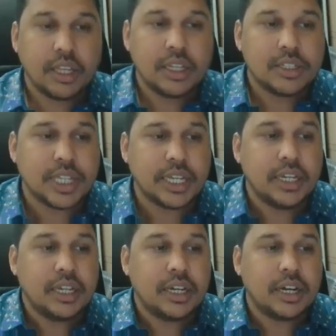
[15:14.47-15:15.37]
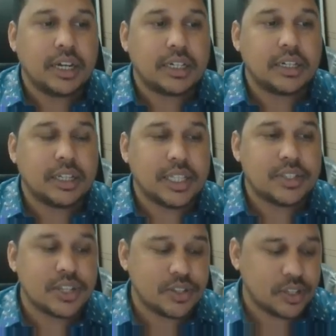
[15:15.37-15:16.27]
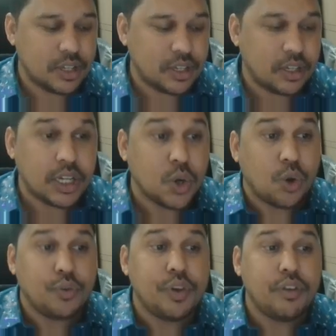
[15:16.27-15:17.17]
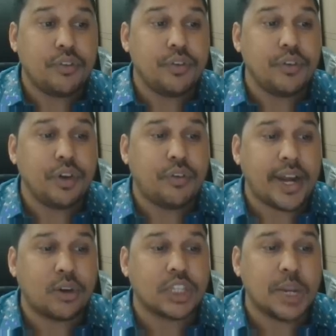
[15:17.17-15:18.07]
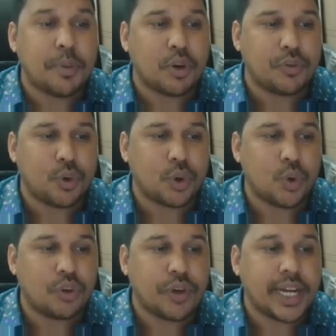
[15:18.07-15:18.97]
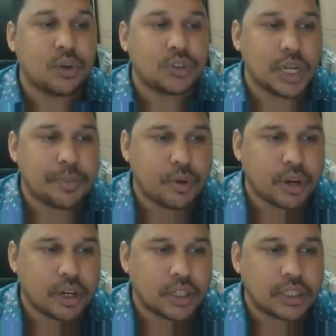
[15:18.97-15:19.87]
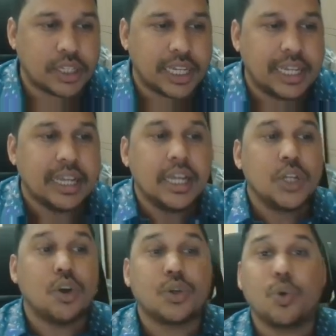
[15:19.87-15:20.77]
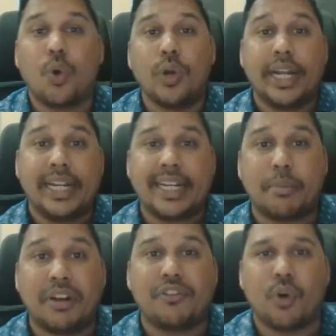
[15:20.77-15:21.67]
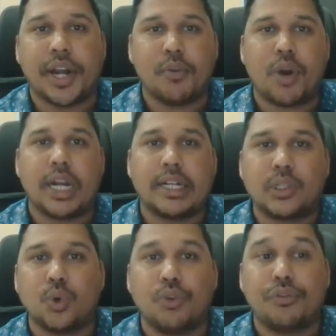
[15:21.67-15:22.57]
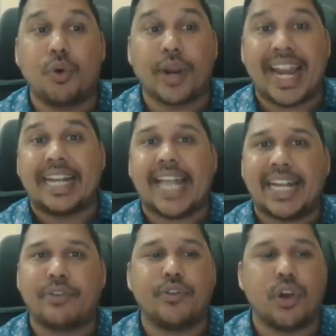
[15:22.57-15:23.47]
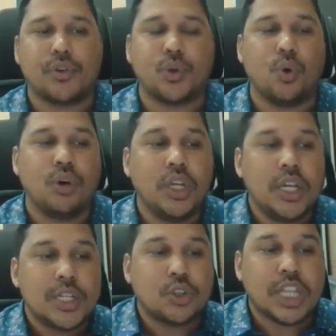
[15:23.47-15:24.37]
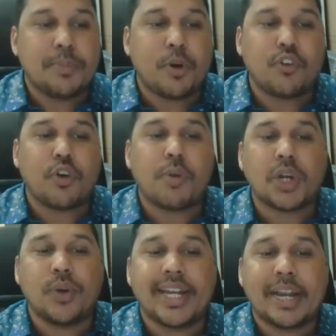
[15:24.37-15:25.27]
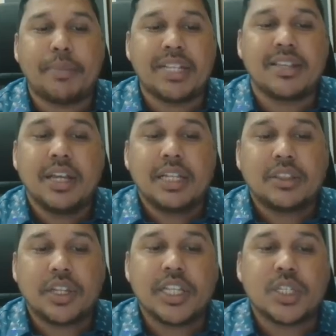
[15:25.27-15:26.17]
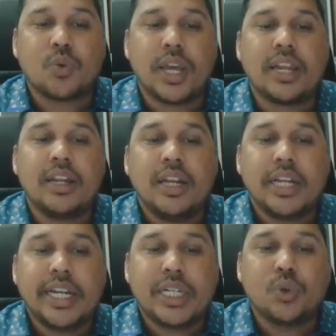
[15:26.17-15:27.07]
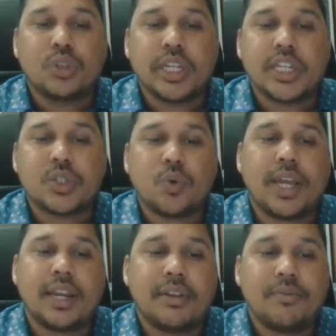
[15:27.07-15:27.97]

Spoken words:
See, this is no. We will find out 3 power 4. Don't find out 3 power 3. You have to go in double folded, 1, 2, 4, 8. That way we have to go. So 3 power 4 mod 28 means 3 square into 3 square